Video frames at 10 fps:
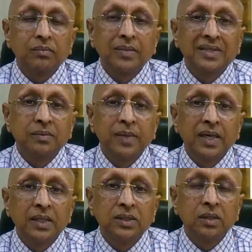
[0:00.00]

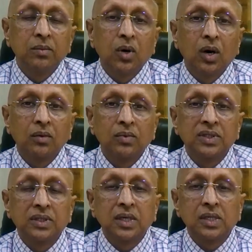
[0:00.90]
mesmerism, or
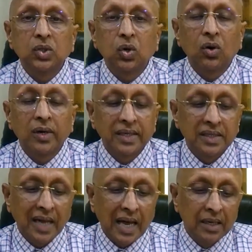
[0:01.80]
which is also called
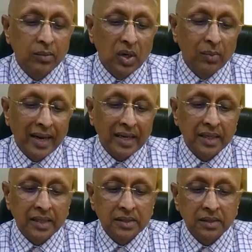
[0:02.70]
as animal
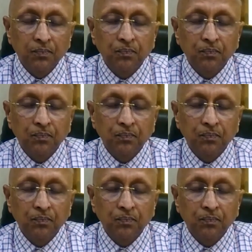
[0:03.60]
magnetism.